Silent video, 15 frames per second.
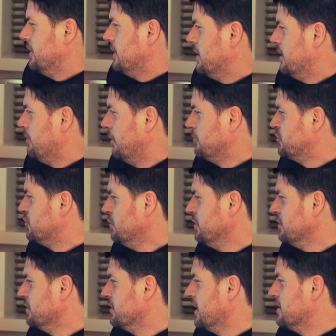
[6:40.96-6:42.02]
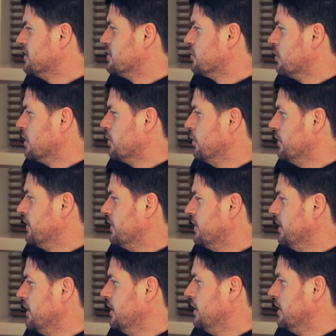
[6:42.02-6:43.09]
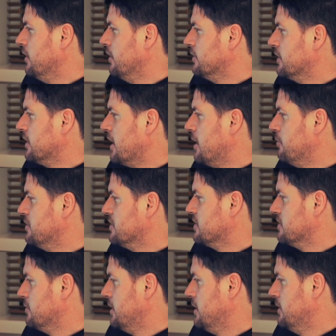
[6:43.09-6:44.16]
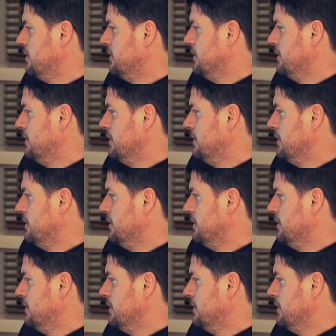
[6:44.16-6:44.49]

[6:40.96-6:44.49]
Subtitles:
I'm sure you could get it to work with the other cameras as well.